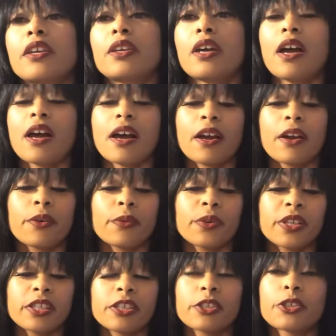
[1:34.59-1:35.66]
I
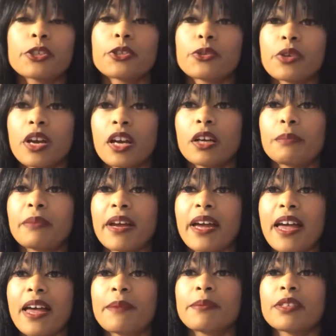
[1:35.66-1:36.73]
was struck by
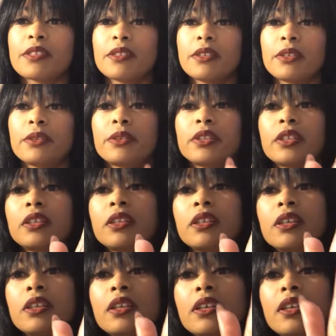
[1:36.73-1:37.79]
absolutely
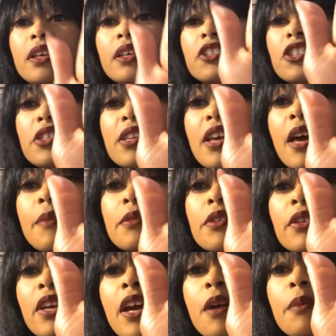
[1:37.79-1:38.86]

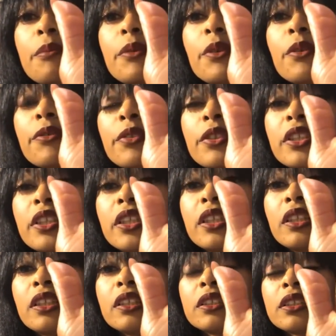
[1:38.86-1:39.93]
how beautiful it
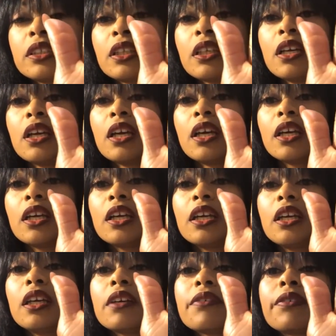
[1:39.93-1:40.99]
is.
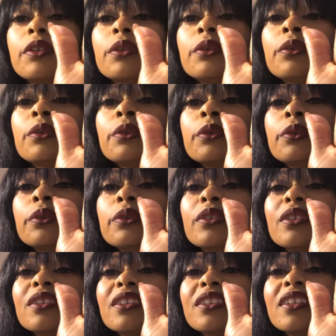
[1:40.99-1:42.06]
If you
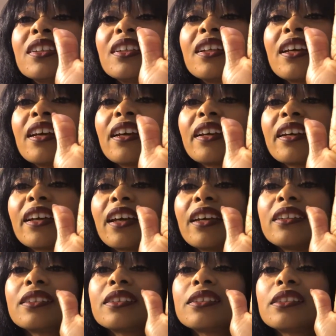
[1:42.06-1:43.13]
can
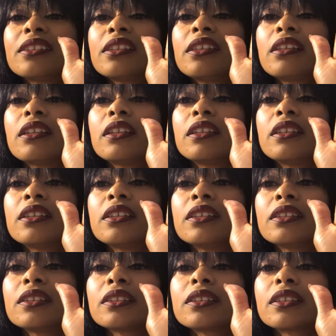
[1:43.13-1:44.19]
see
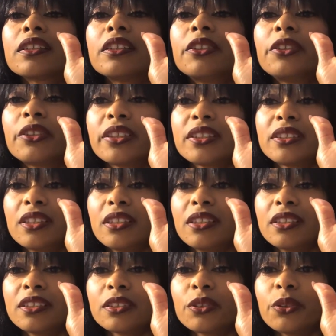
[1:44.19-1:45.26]
this, you can see
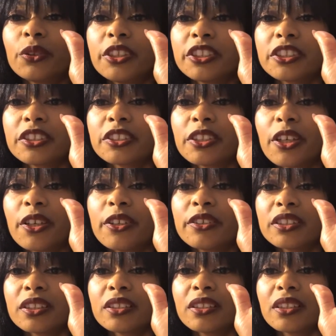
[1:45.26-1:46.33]
these gorgeous turns
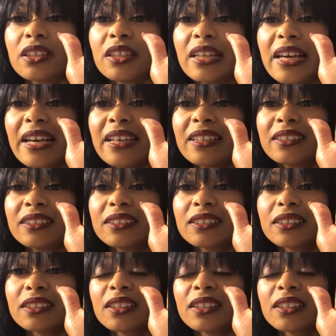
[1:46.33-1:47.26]
in the glass,